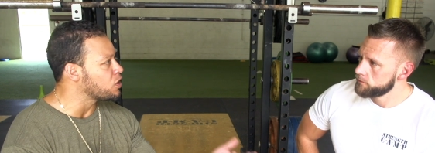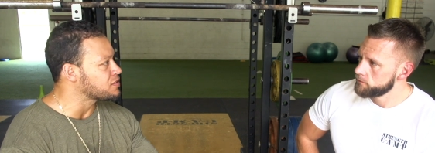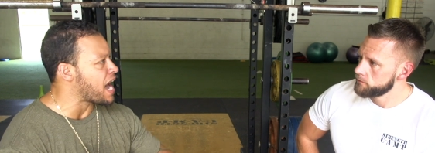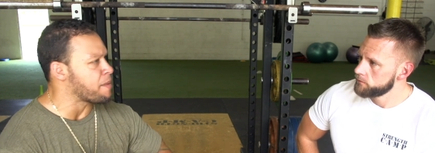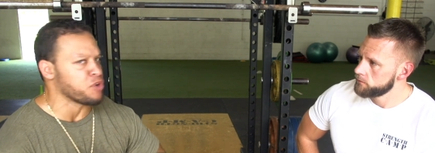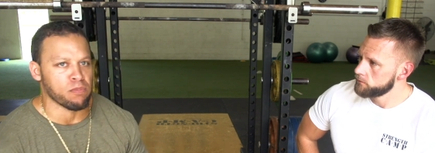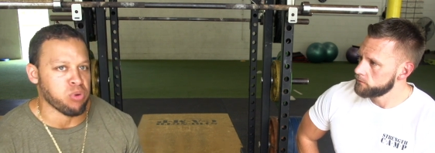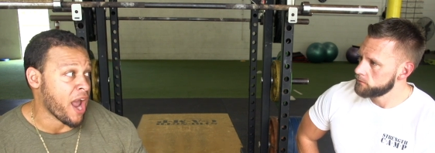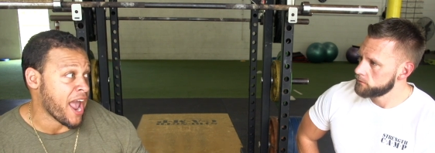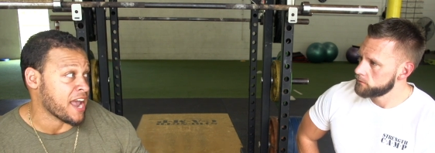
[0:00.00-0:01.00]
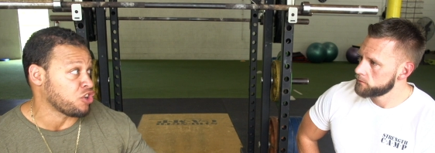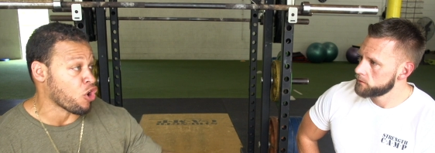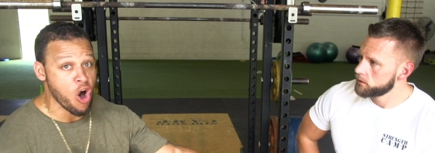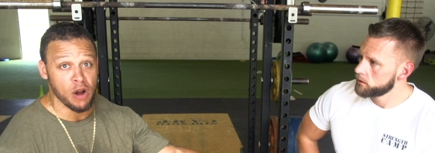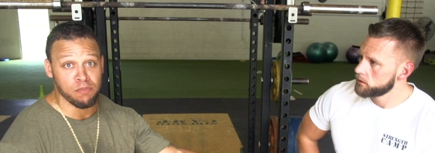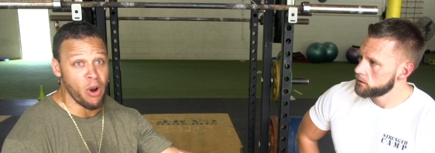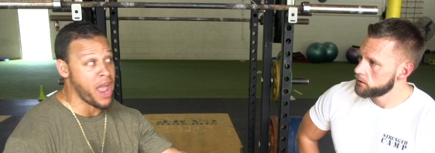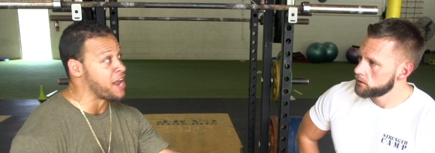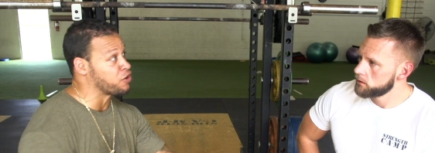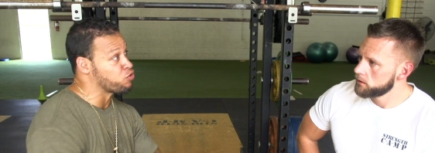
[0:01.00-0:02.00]
Speaker 1: all the time. Your brand, you're on
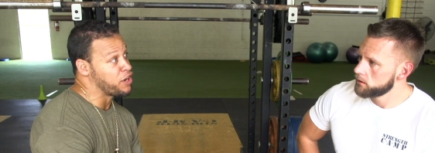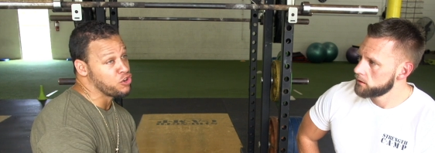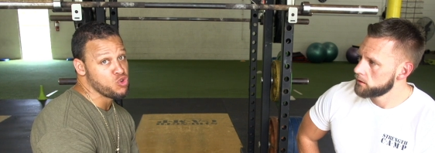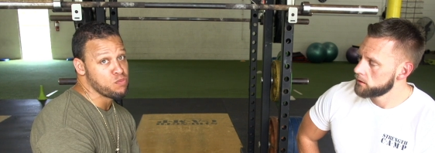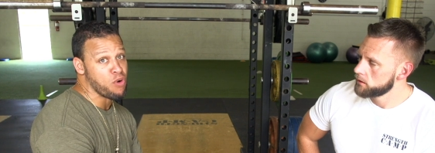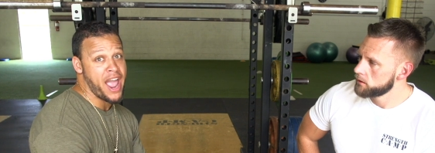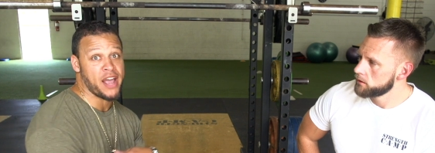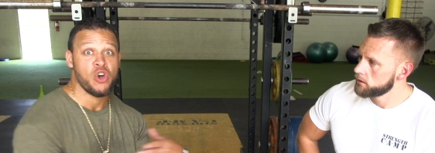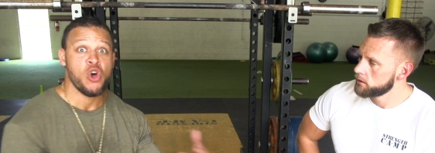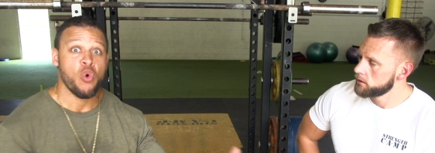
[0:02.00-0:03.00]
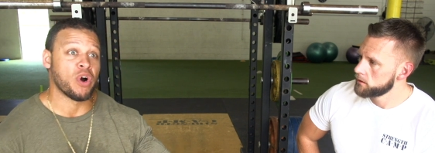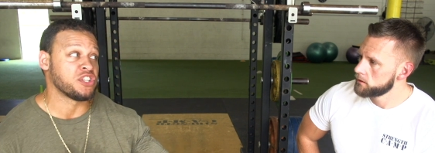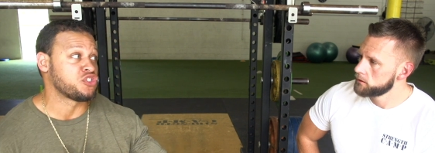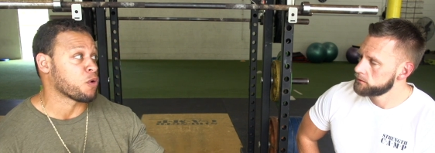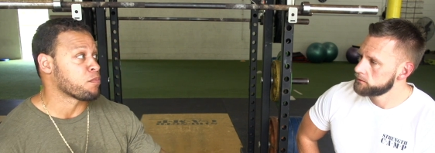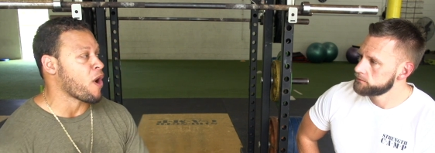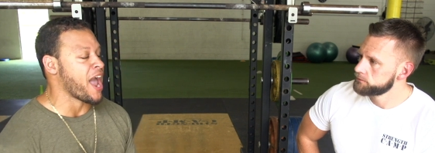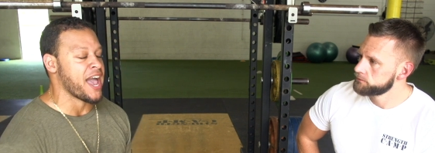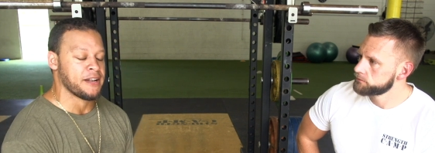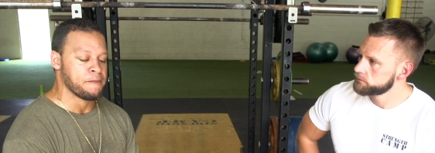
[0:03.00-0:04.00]
brand, create your new brand. What is your
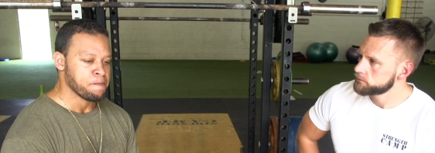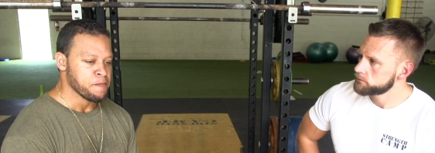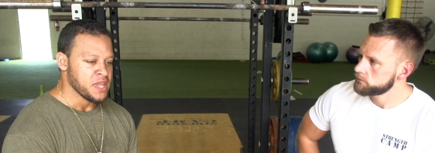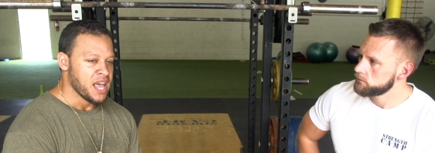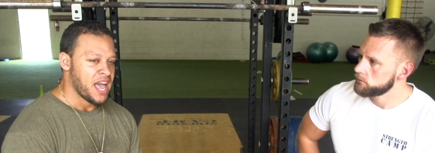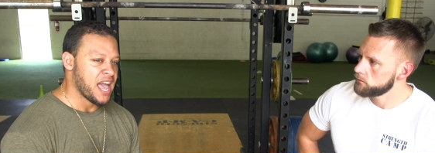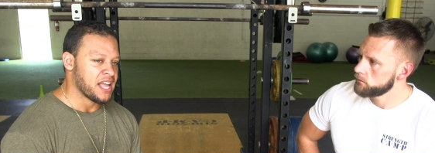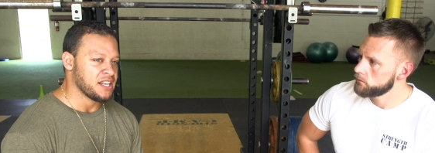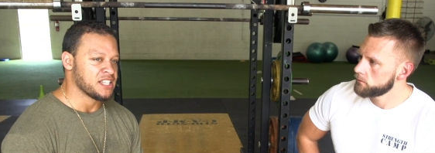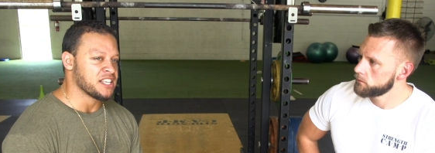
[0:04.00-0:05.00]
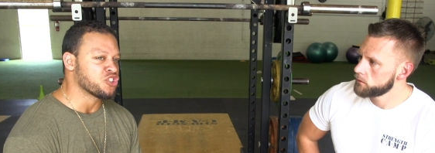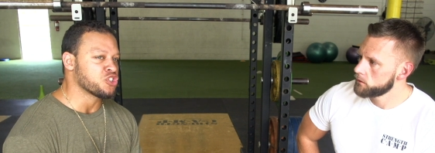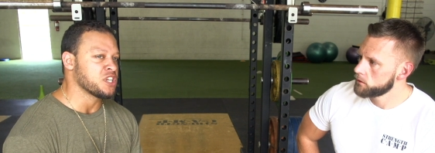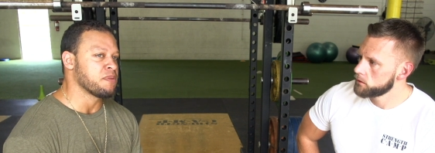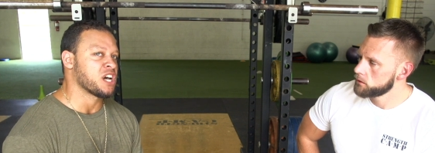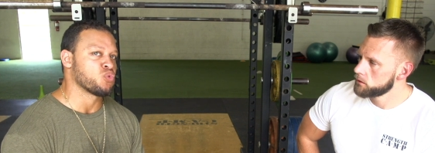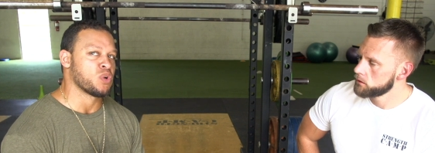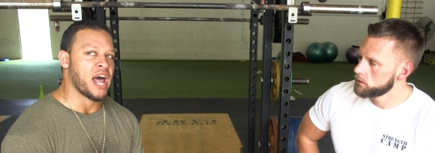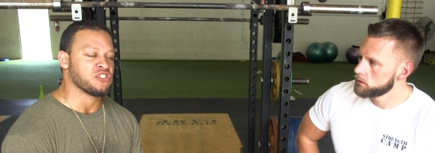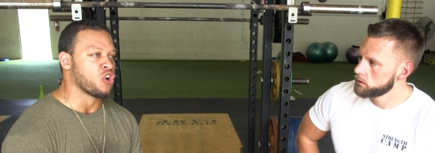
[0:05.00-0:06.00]
brand? And it's interesting because
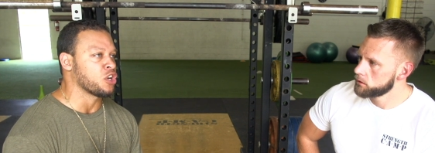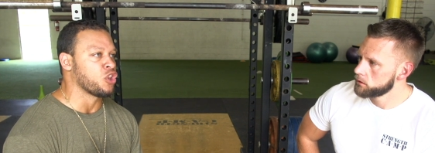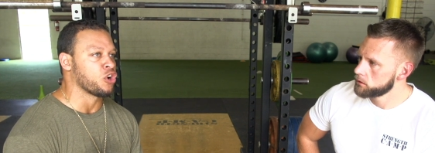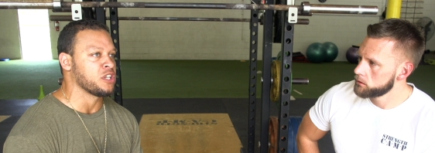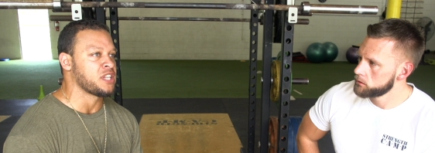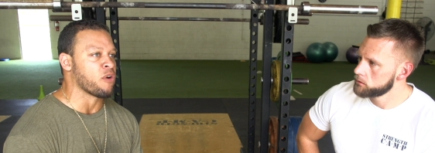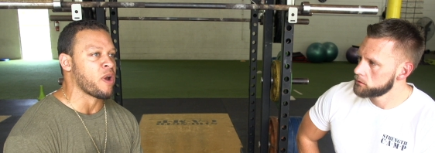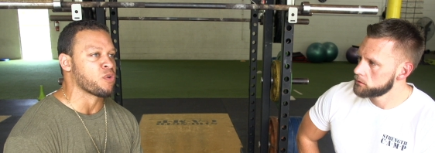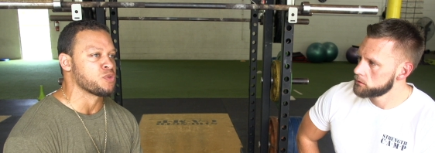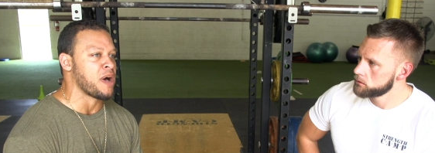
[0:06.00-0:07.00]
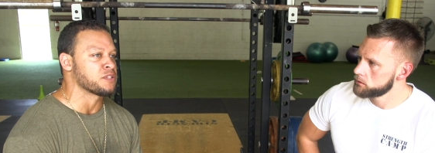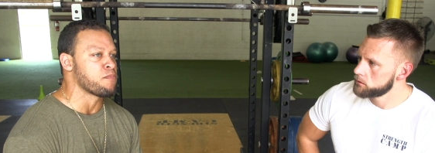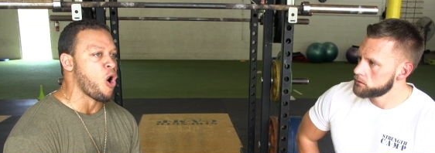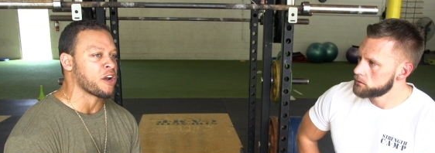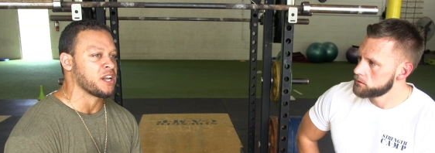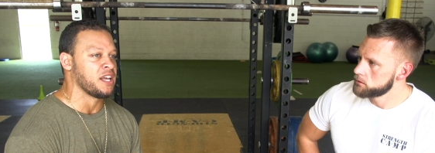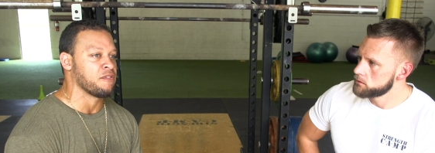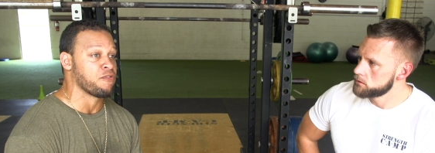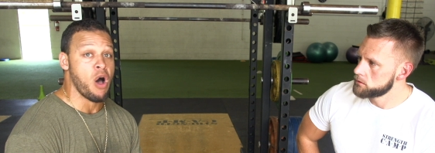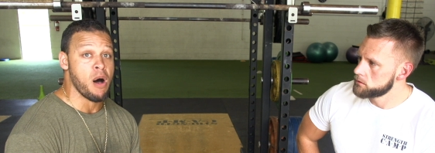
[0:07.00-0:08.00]
when I started learning direct response marketing
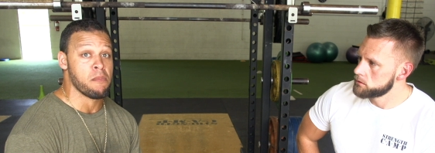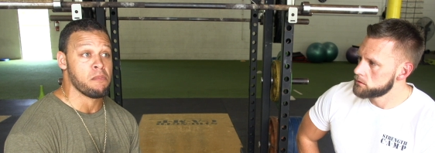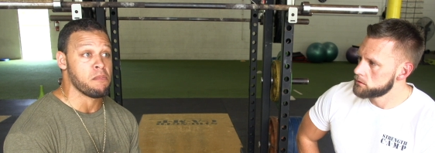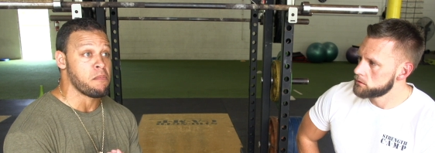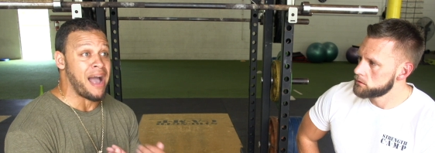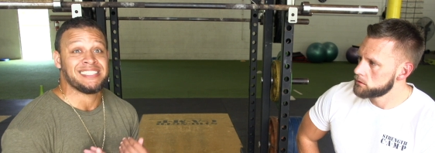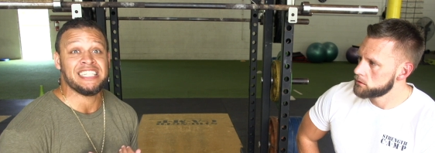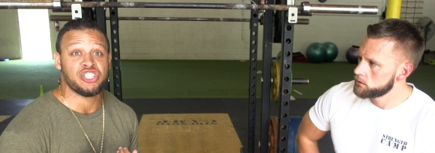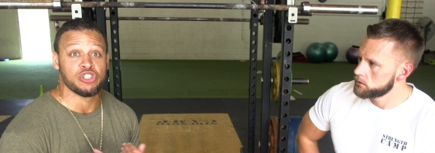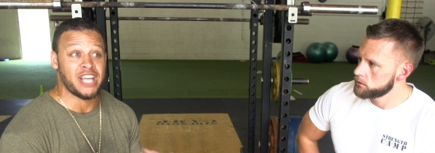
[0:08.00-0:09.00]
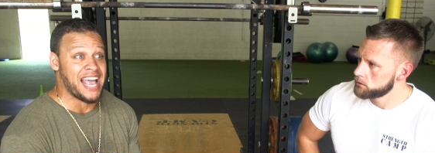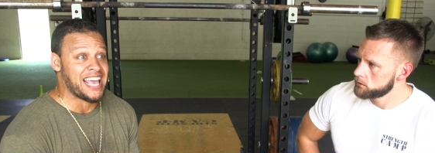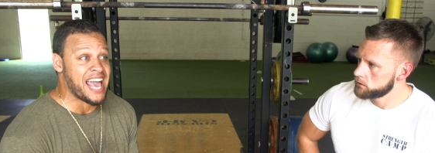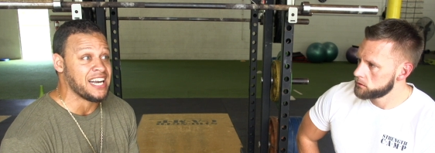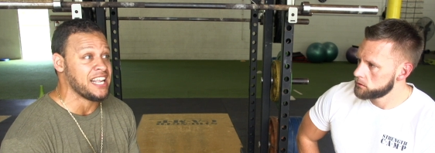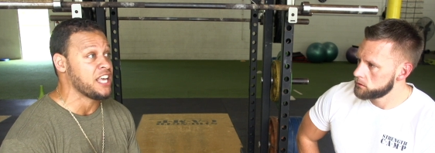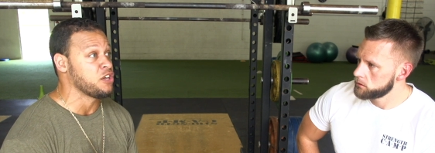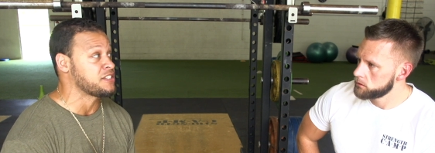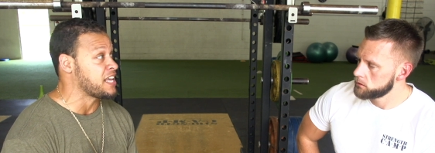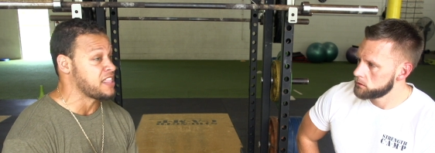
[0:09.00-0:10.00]
from my teacher, Dan Kennedy,
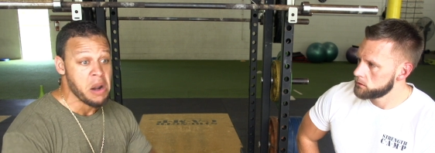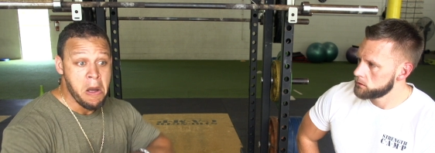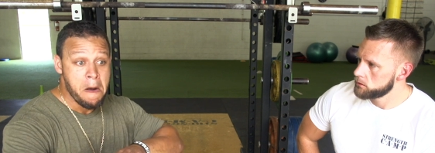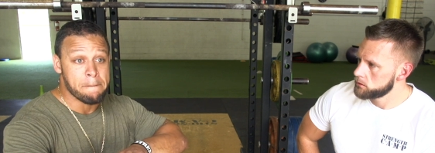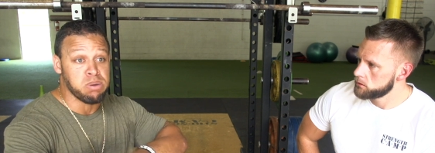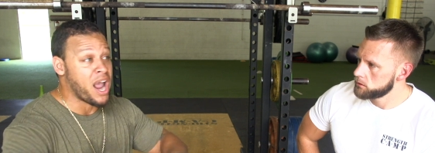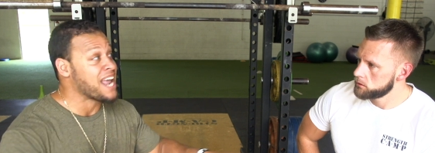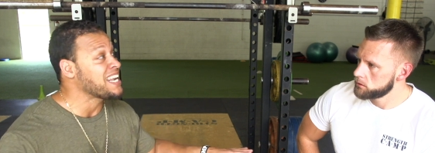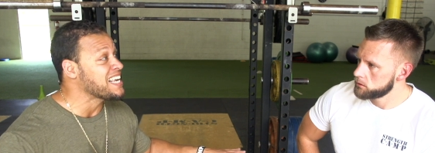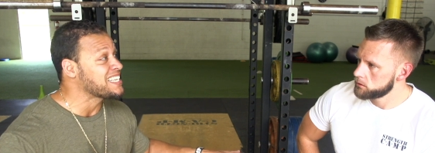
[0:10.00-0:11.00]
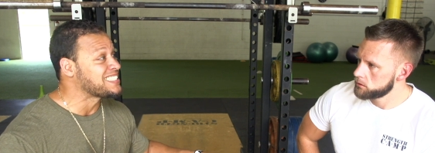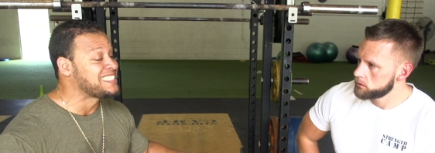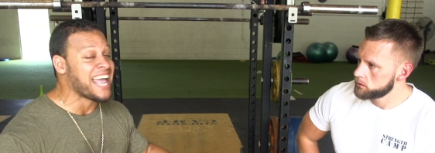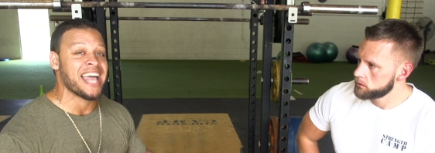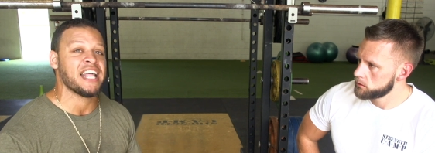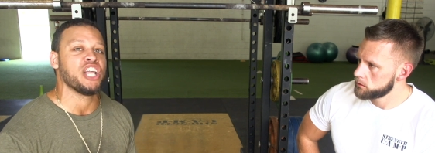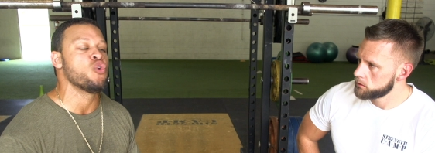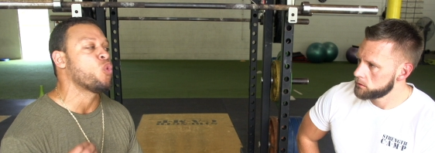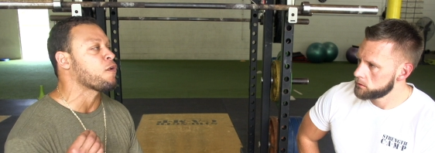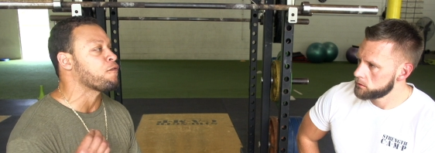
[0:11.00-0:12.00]
he said that branding is dead and
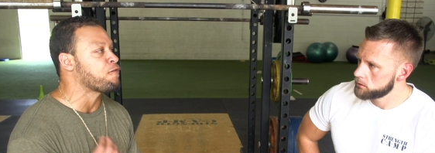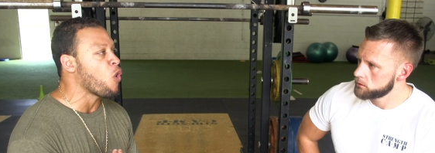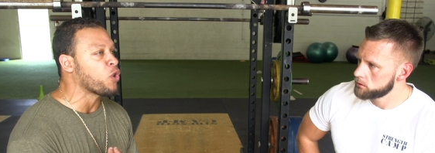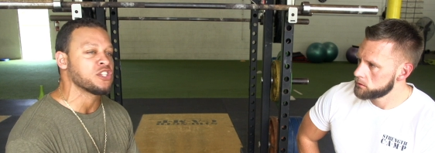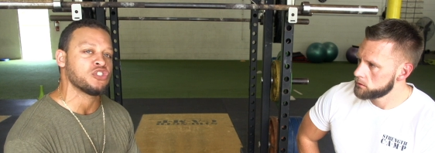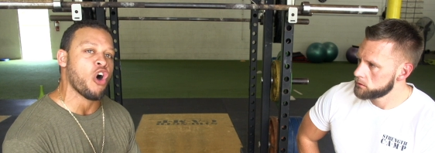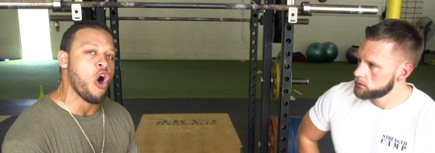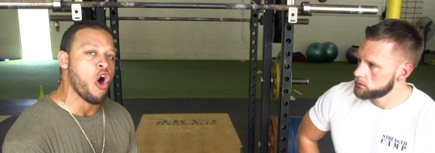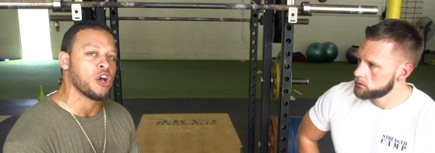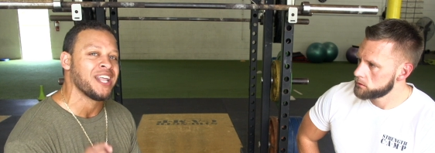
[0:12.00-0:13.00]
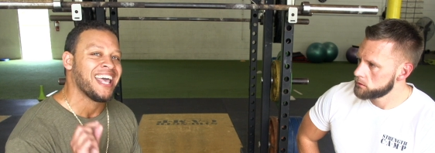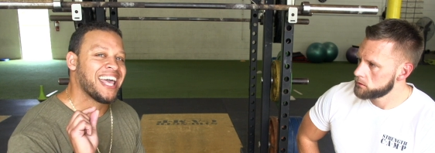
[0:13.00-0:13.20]
you want to focus on